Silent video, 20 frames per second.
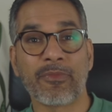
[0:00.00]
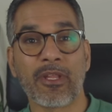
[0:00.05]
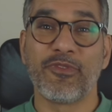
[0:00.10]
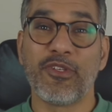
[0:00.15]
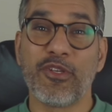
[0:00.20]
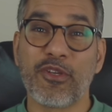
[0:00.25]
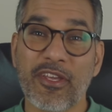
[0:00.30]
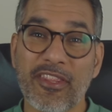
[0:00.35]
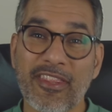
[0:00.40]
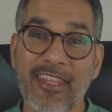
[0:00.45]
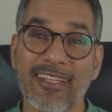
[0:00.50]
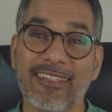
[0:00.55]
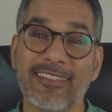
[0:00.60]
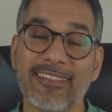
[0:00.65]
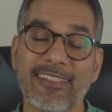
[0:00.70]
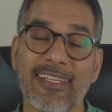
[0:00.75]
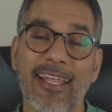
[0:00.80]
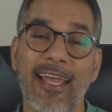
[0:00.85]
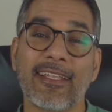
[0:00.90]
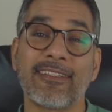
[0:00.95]
You can then
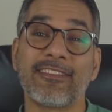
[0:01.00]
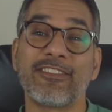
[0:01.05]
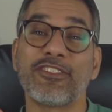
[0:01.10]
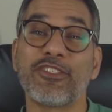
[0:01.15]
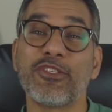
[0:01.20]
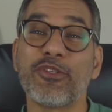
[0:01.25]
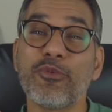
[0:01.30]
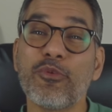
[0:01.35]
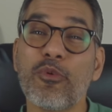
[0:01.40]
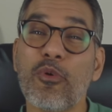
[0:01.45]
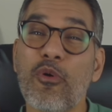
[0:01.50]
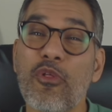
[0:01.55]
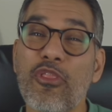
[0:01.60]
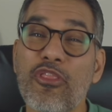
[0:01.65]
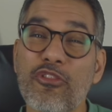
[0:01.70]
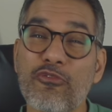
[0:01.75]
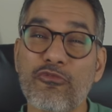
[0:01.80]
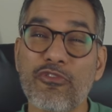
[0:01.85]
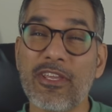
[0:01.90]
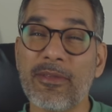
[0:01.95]
stand 2 or
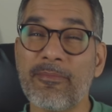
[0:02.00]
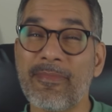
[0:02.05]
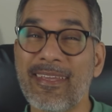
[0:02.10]
3